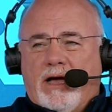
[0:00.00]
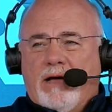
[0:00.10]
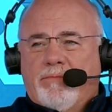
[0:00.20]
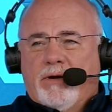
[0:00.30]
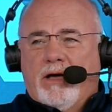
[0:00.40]

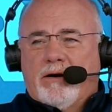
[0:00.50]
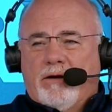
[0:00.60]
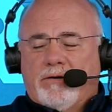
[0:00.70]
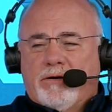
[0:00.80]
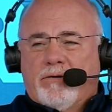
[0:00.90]
I'm not an
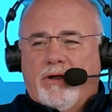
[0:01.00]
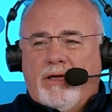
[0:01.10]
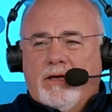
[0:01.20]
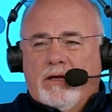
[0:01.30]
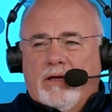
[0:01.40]

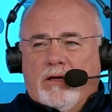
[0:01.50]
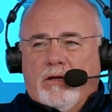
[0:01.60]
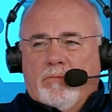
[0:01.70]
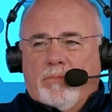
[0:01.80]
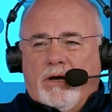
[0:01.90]
attorney,
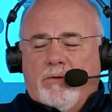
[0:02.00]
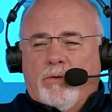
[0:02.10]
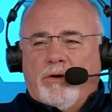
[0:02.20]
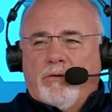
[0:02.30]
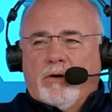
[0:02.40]
but
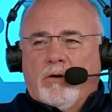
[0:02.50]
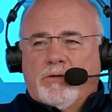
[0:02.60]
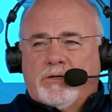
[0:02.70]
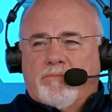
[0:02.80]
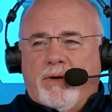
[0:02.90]
when you go
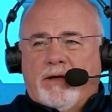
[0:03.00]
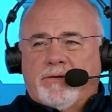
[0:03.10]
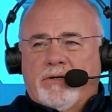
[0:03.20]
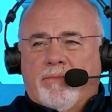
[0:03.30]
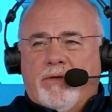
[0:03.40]
just pick
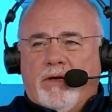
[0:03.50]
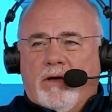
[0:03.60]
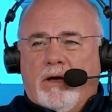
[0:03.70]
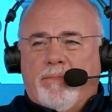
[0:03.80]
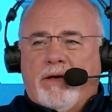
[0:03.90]
something
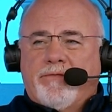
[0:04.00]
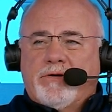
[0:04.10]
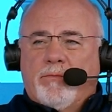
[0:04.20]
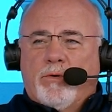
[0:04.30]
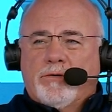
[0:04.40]
up out of
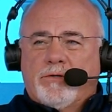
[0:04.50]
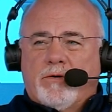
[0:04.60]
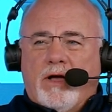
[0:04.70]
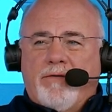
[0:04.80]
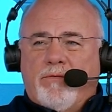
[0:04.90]
someone's
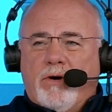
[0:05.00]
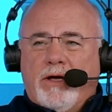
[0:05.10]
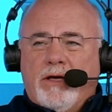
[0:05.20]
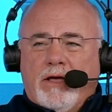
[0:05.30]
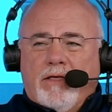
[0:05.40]

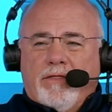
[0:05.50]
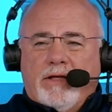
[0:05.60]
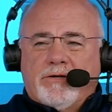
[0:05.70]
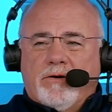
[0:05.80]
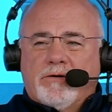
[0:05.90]
driveway,
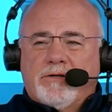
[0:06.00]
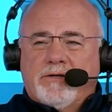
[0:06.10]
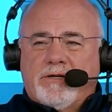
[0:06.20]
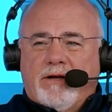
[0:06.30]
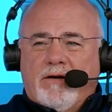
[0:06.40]
that starts to
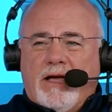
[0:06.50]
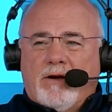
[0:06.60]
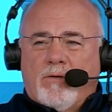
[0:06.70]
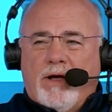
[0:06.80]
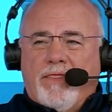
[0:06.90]
sound
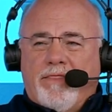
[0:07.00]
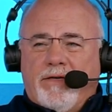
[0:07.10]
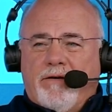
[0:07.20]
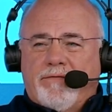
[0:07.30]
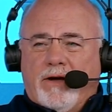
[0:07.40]
like Grand
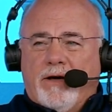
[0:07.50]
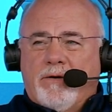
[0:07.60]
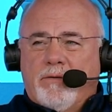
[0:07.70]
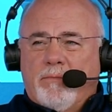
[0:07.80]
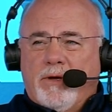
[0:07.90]
Theft
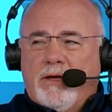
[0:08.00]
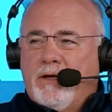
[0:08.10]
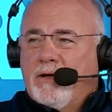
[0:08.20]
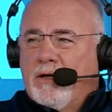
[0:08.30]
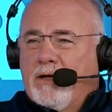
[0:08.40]
Auto to me,